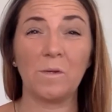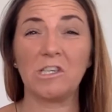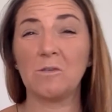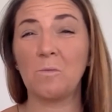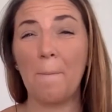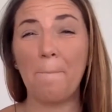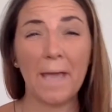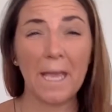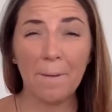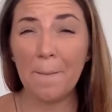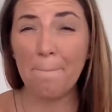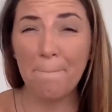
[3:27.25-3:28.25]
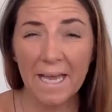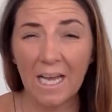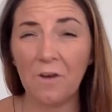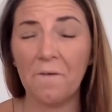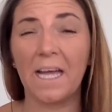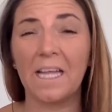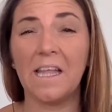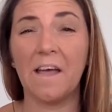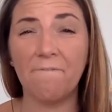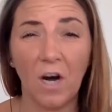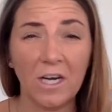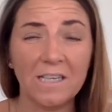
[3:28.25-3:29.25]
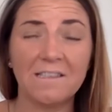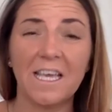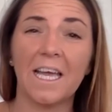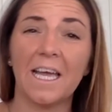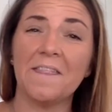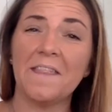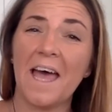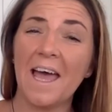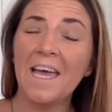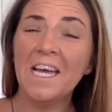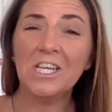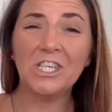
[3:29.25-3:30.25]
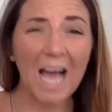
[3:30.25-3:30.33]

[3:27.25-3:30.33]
which is why people are bickering and they're fighting and they're